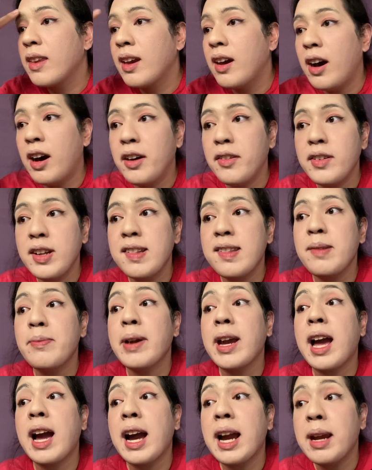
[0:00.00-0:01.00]
Obviously
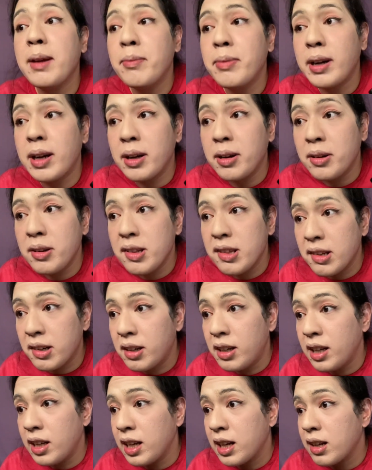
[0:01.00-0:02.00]
my eyebrows
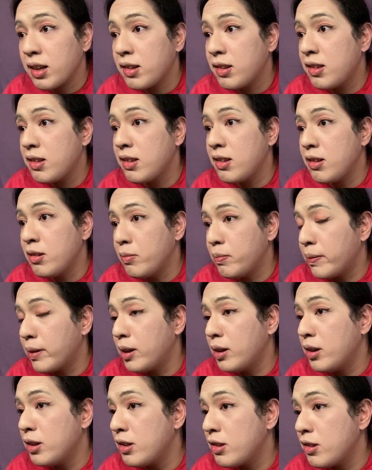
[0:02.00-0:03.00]
are like super